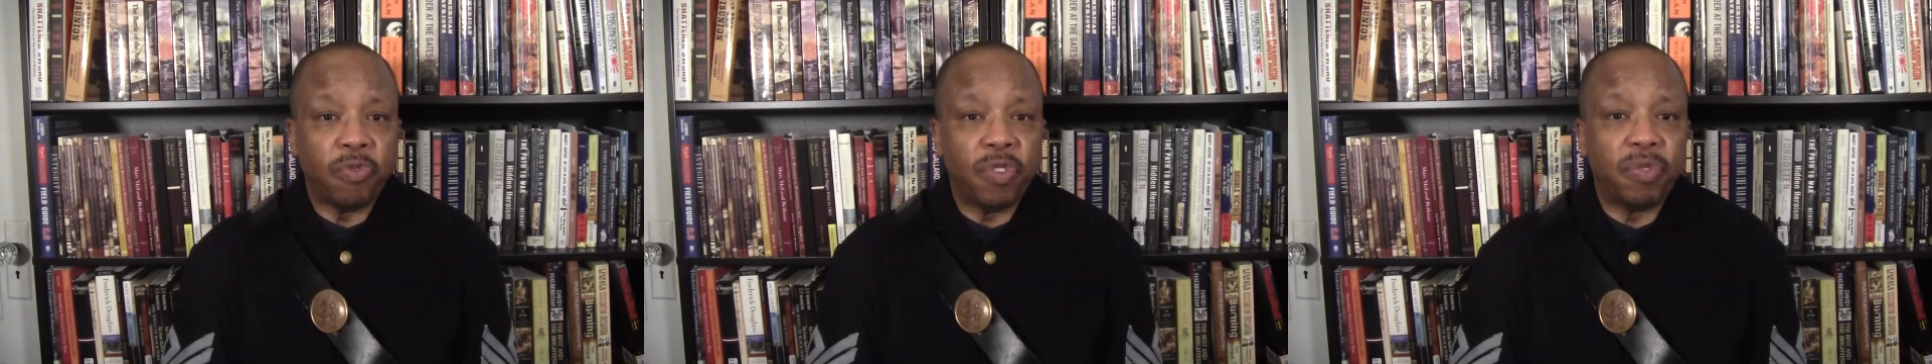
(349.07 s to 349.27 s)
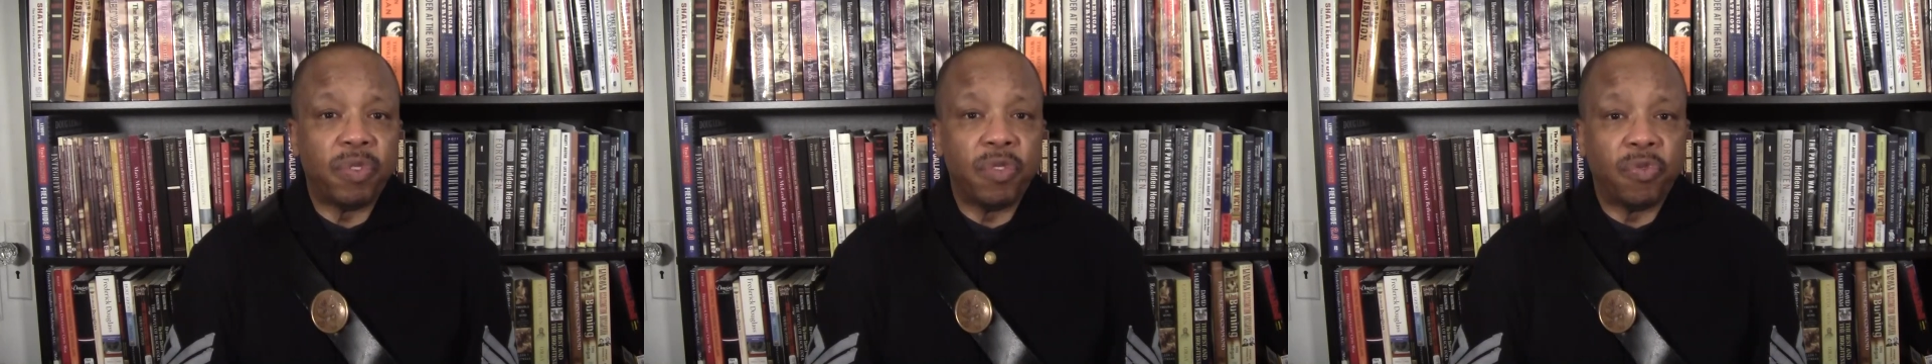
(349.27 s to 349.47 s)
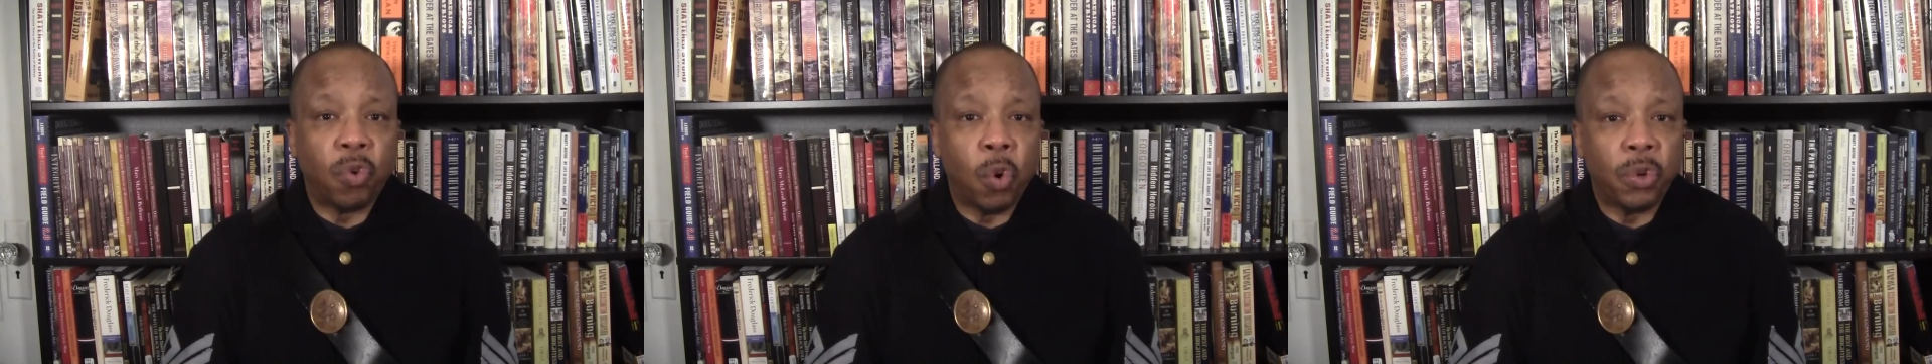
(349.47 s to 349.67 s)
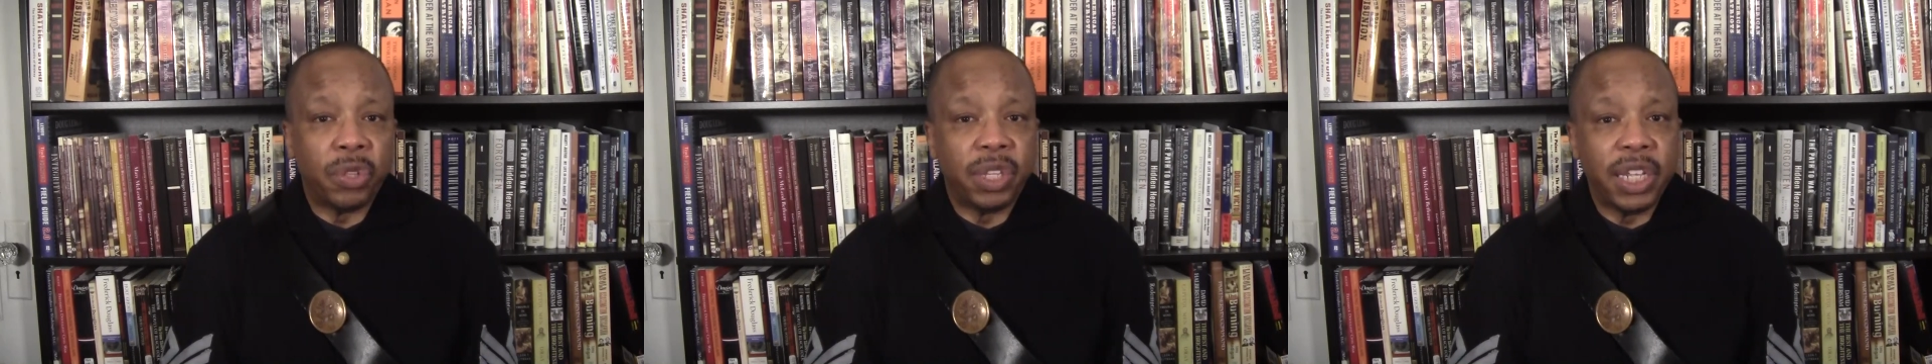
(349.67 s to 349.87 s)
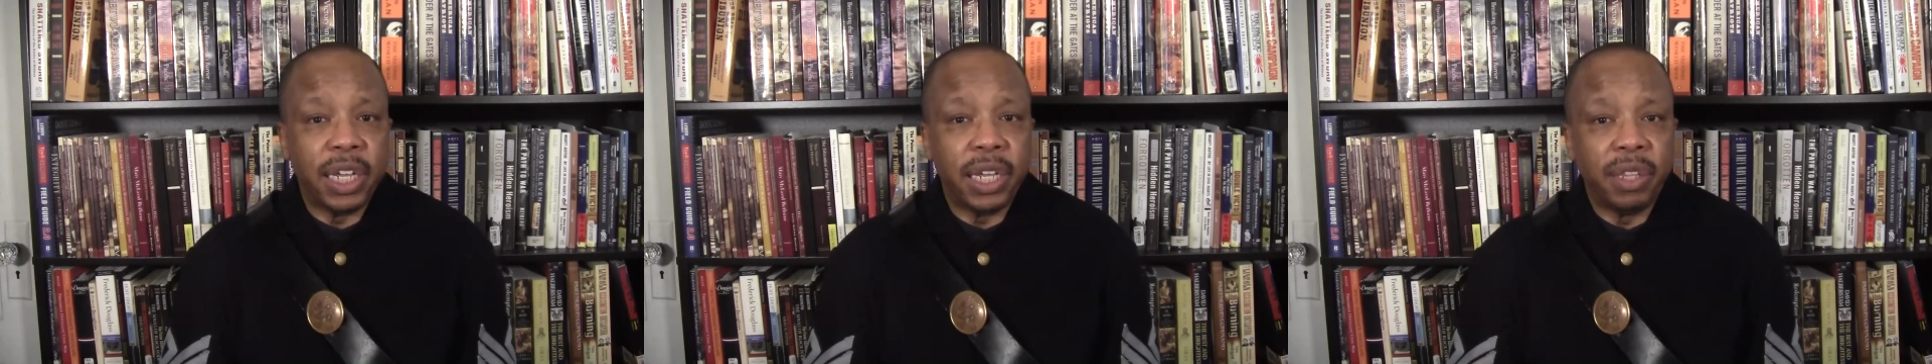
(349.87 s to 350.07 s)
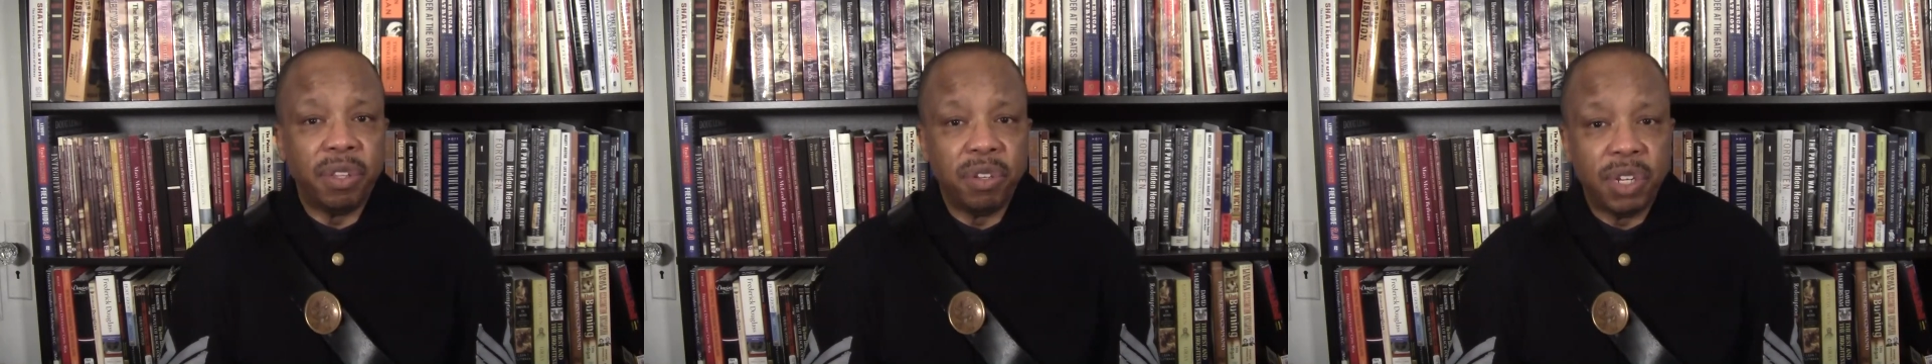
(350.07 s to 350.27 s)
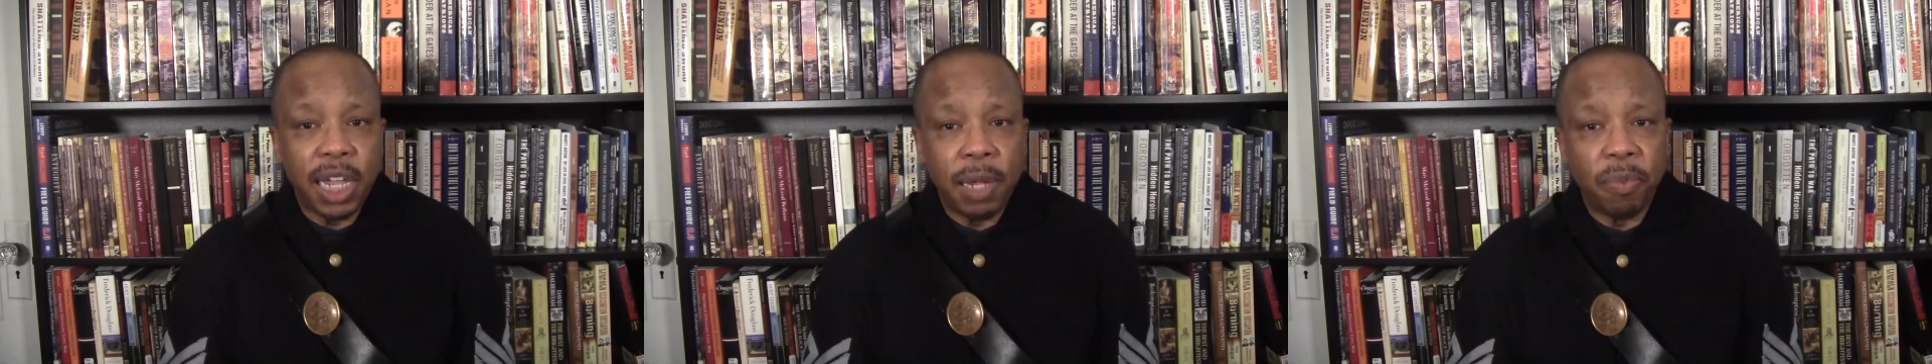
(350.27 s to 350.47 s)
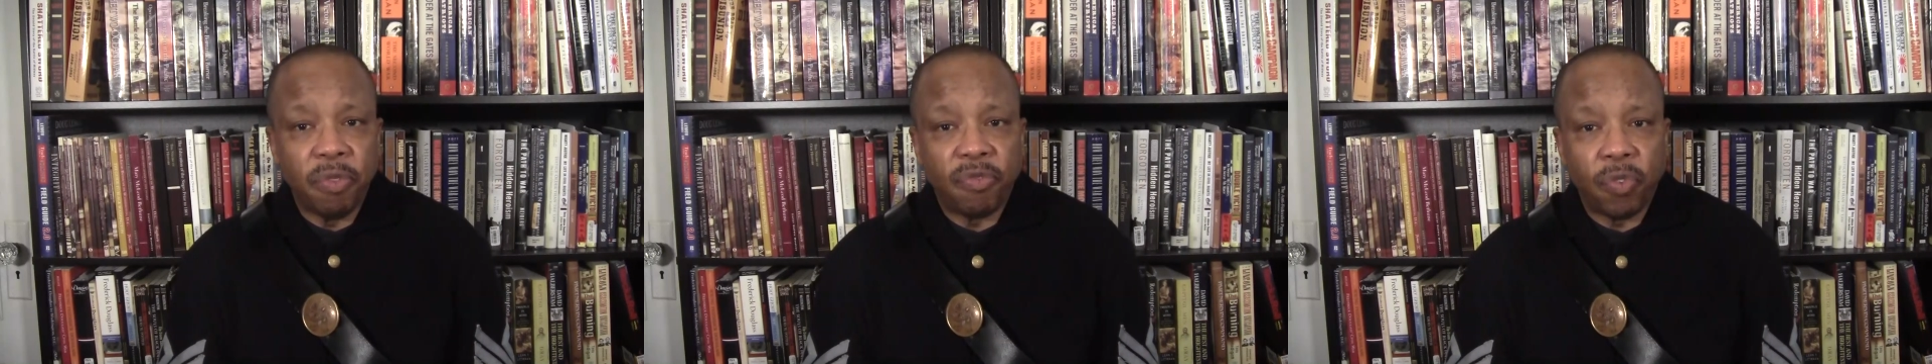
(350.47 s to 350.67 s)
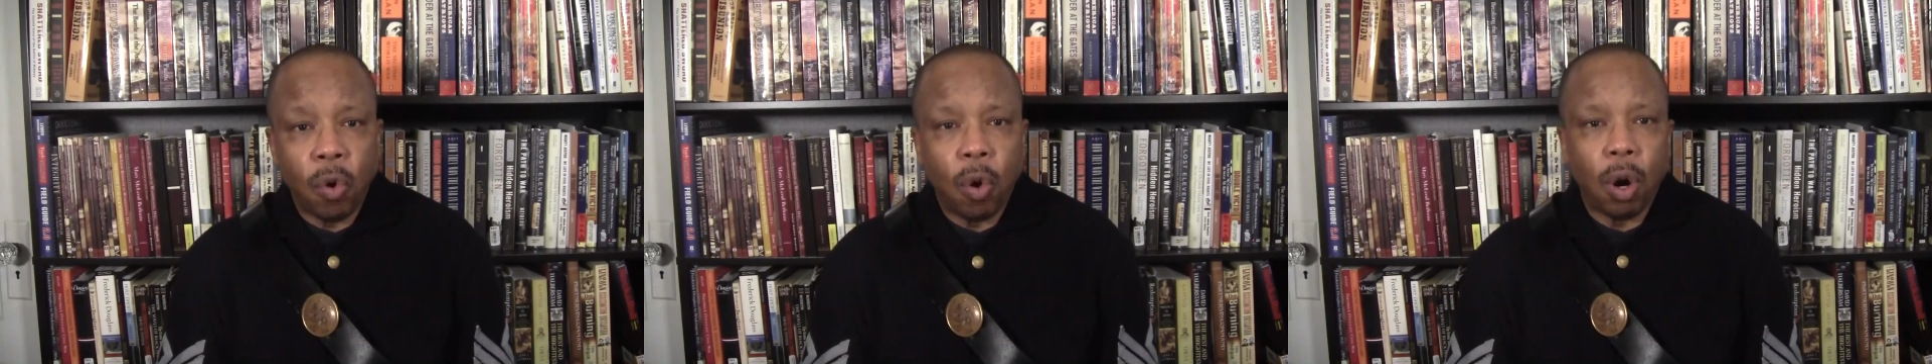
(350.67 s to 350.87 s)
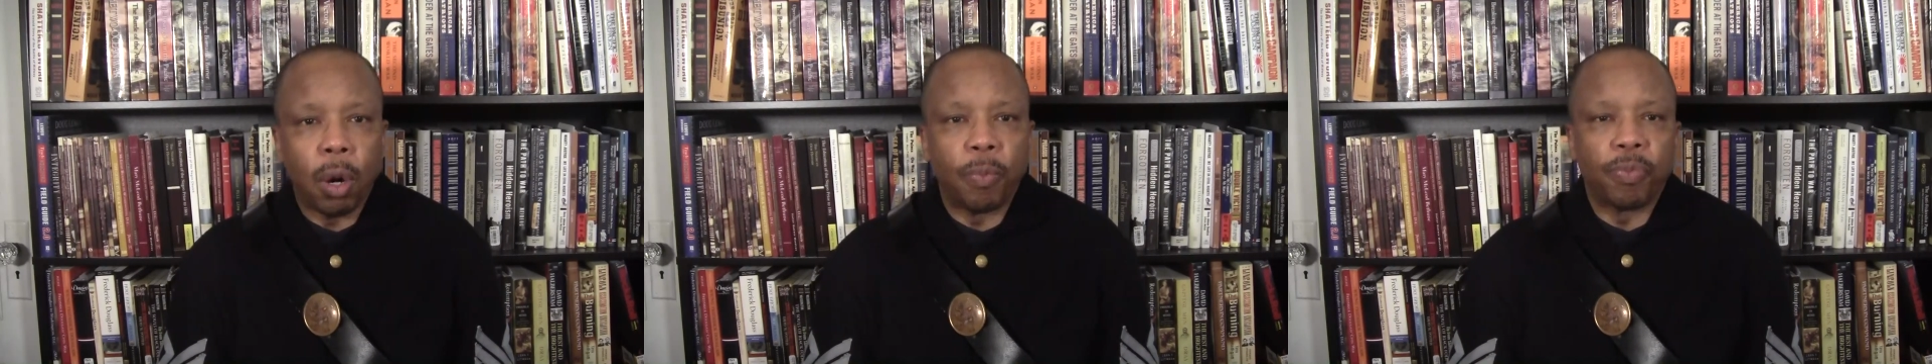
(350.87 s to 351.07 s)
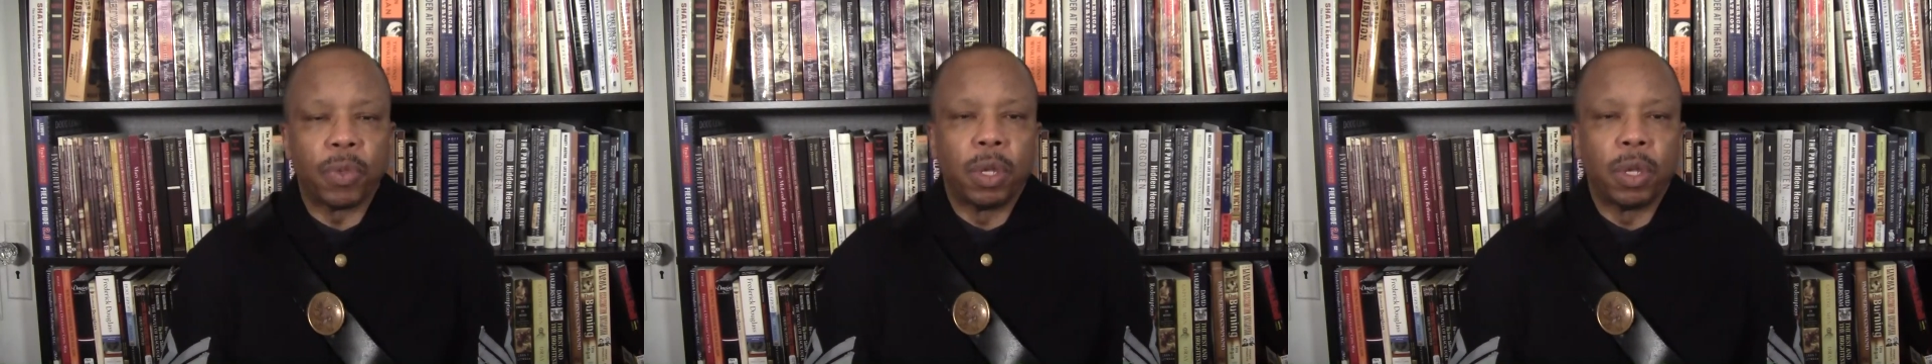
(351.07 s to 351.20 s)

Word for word: 54th did the day before.